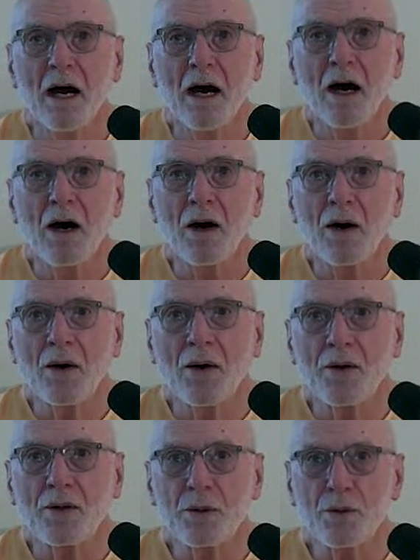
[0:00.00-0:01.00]

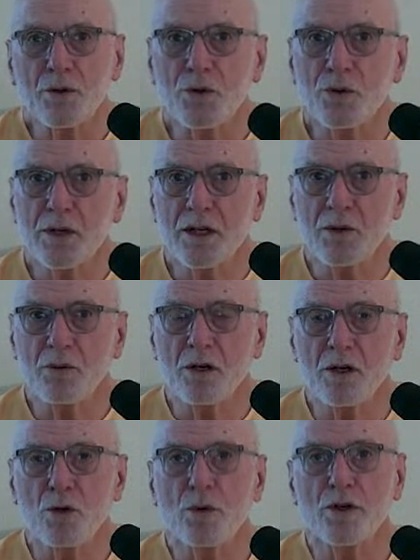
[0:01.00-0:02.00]
There were three
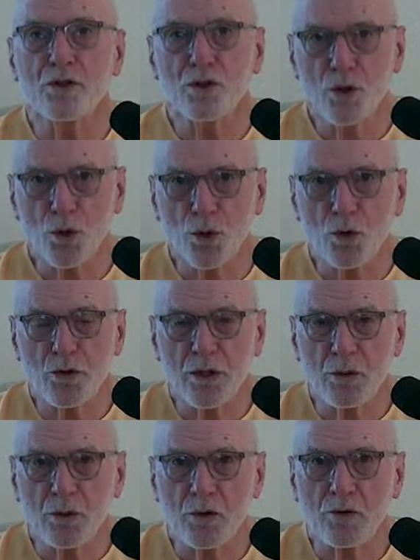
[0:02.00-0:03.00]
quiz shows
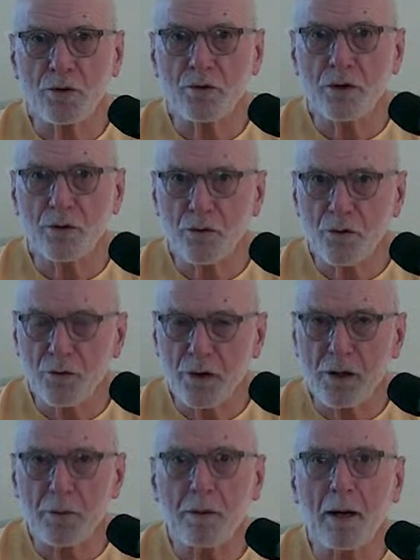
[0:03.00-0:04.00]
that were
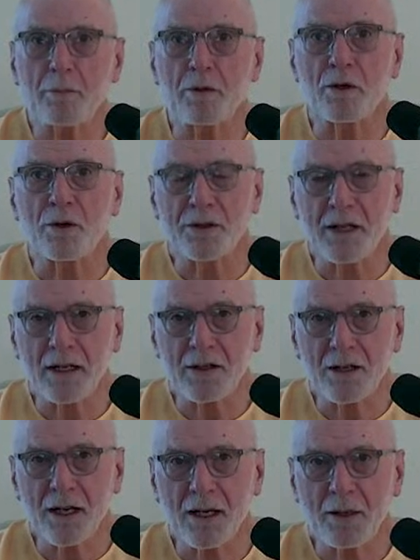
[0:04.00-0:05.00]
very popular at that
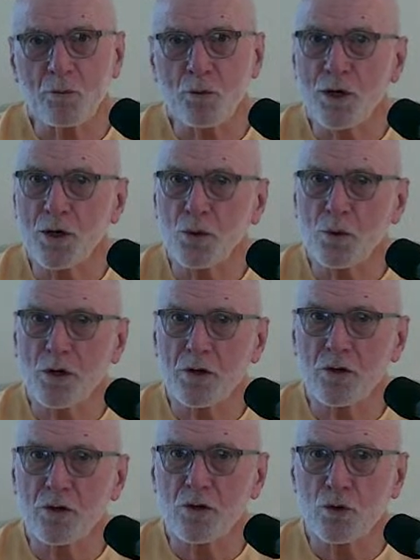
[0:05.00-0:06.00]
time. One
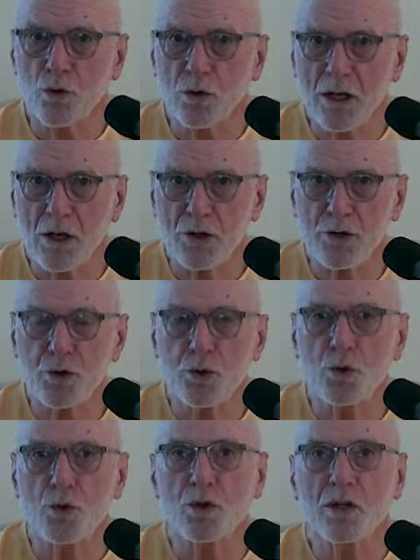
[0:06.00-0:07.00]
was To Tell the
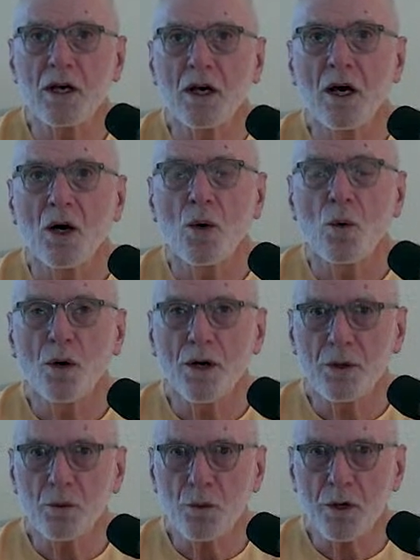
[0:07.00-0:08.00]
Truth,
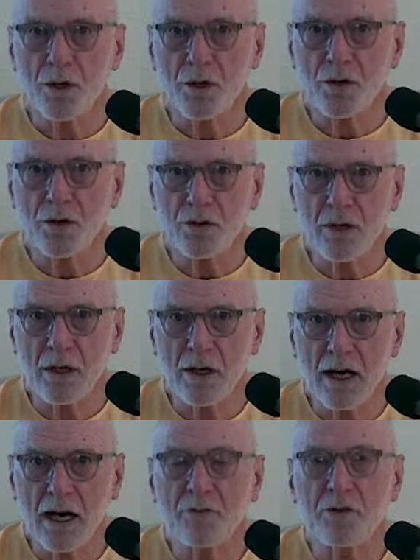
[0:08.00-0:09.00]
one was
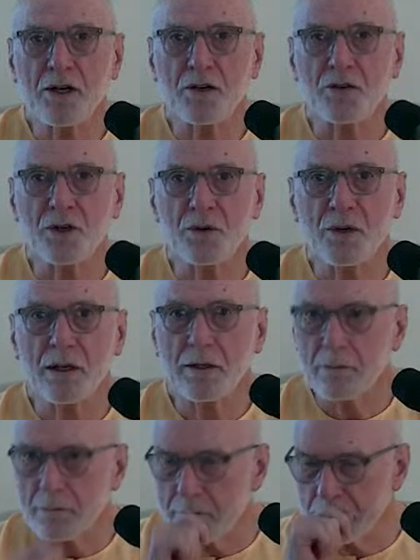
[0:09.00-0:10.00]
I've Got a Secret,
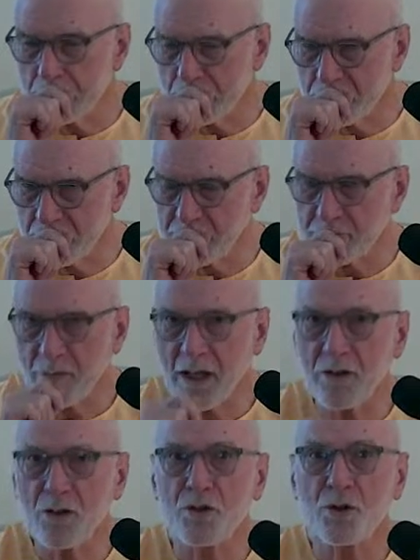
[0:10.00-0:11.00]

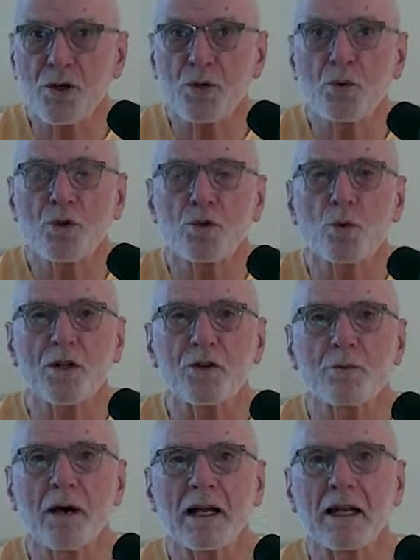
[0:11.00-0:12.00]
and the third was
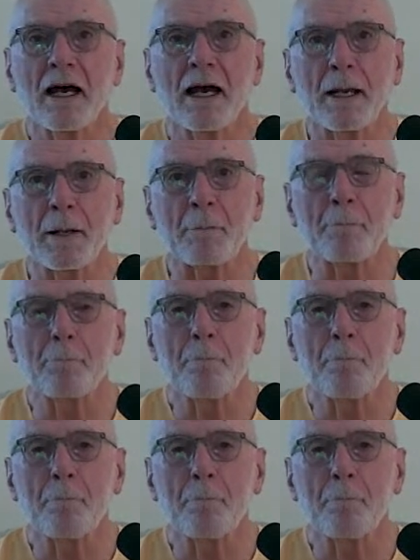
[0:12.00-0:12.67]
What's My Line?